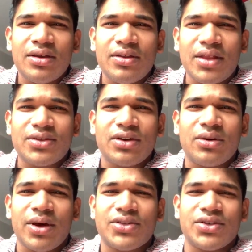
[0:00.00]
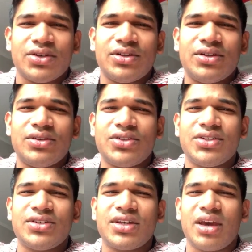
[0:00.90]
that's a good question.
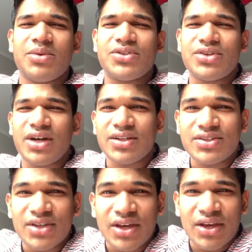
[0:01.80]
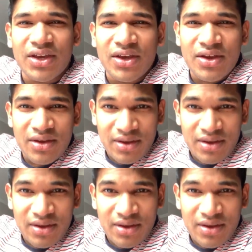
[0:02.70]
GCSE chemistry, I'd say...